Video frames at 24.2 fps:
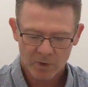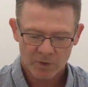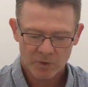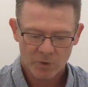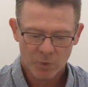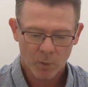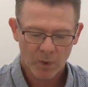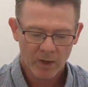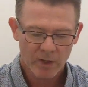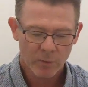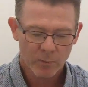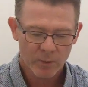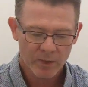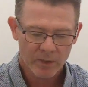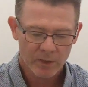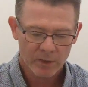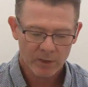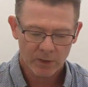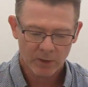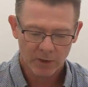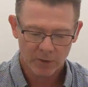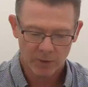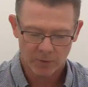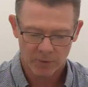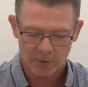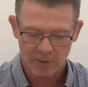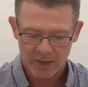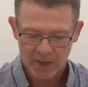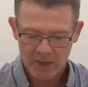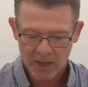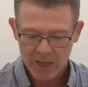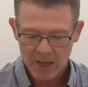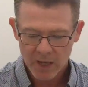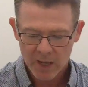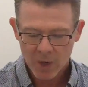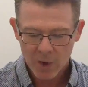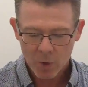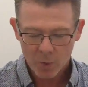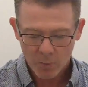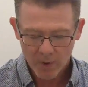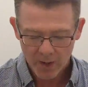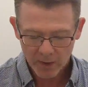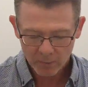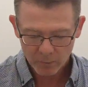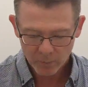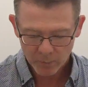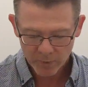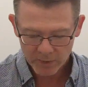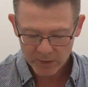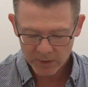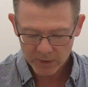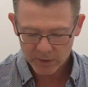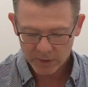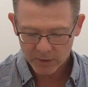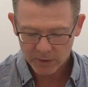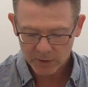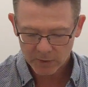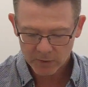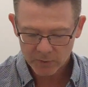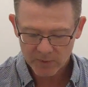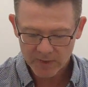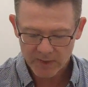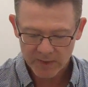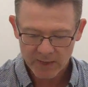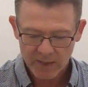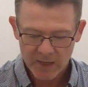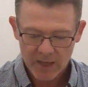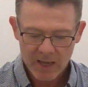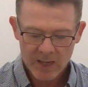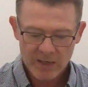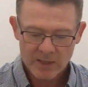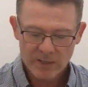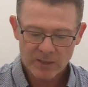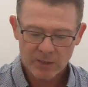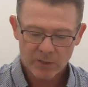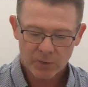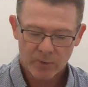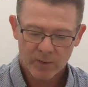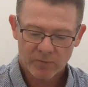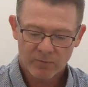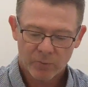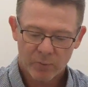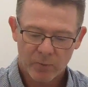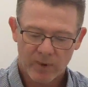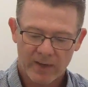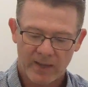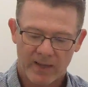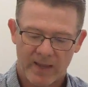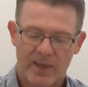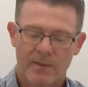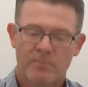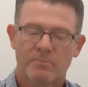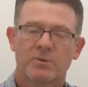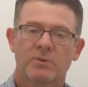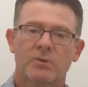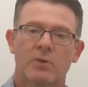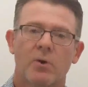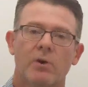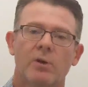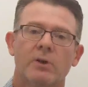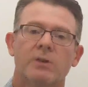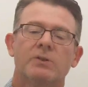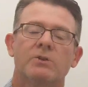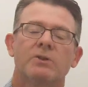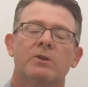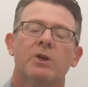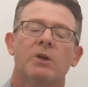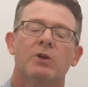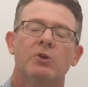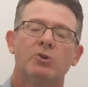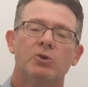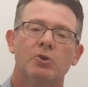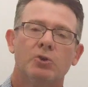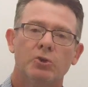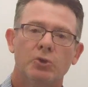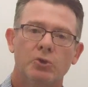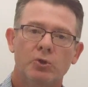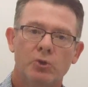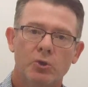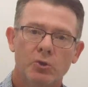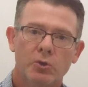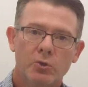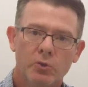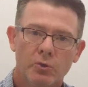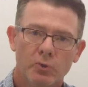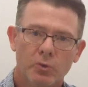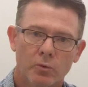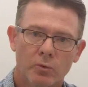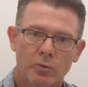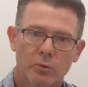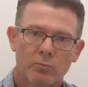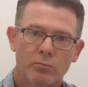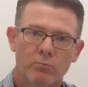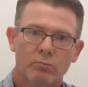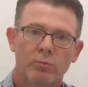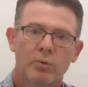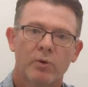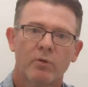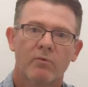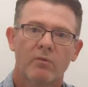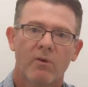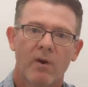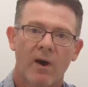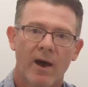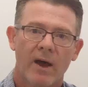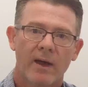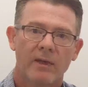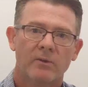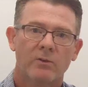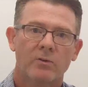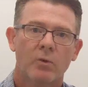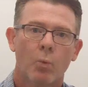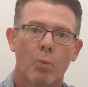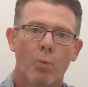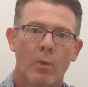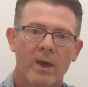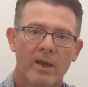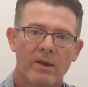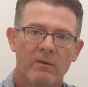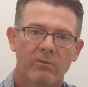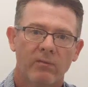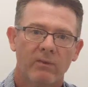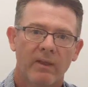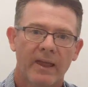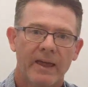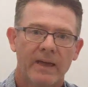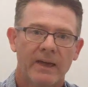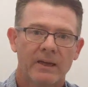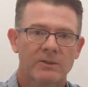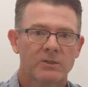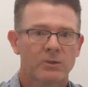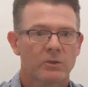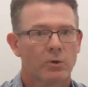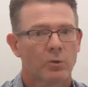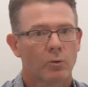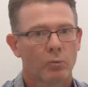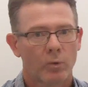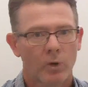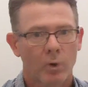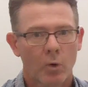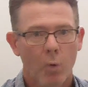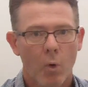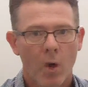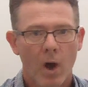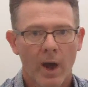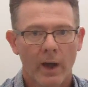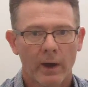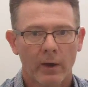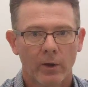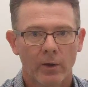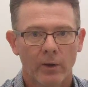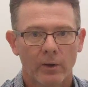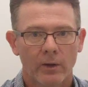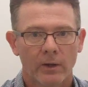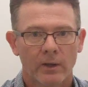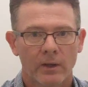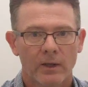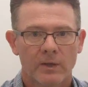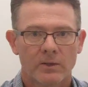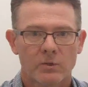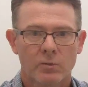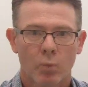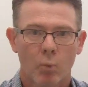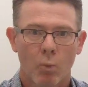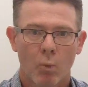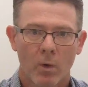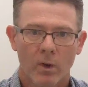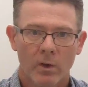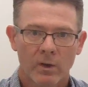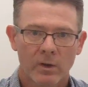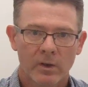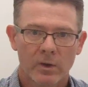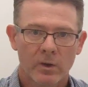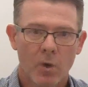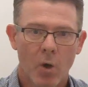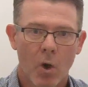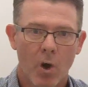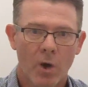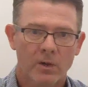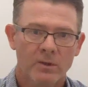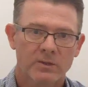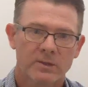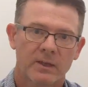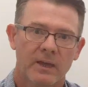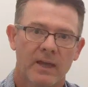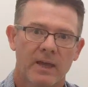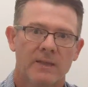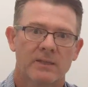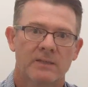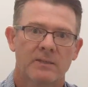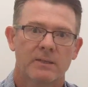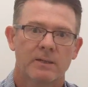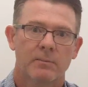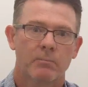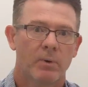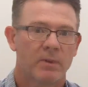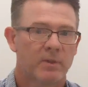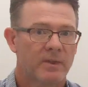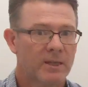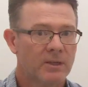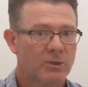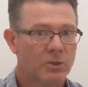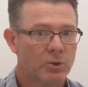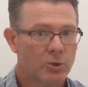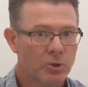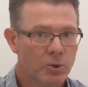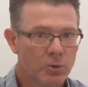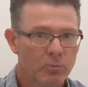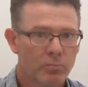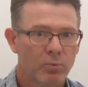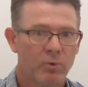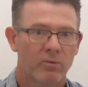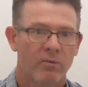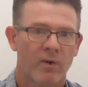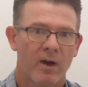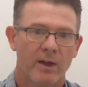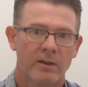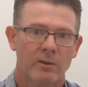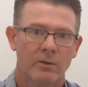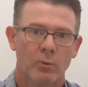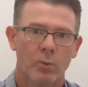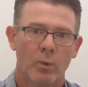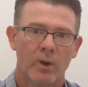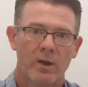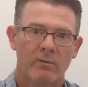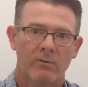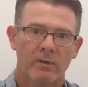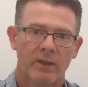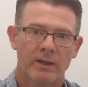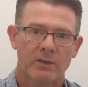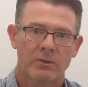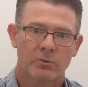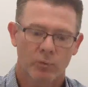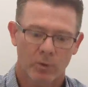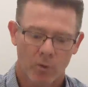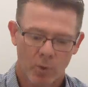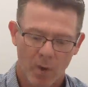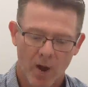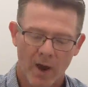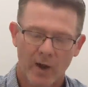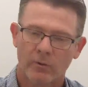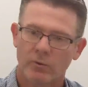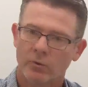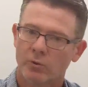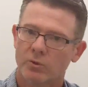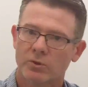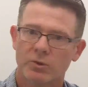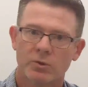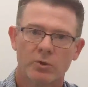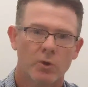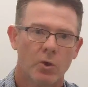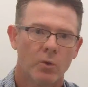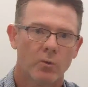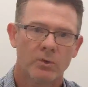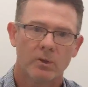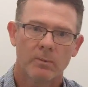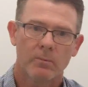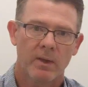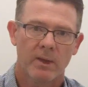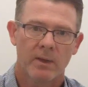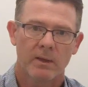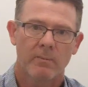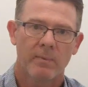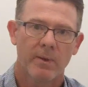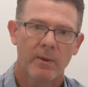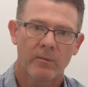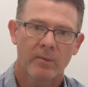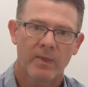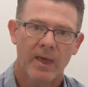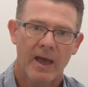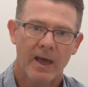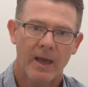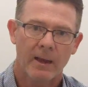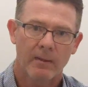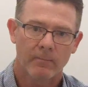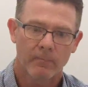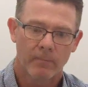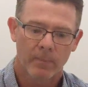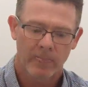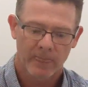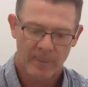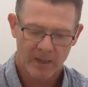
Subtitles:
So what can we conclude? Well, we can conclude that near-infrared lamp saunas do provide the wavelengths required. That's one of the knocks against it, but they do provide the wavelengths required. There is no debate about that.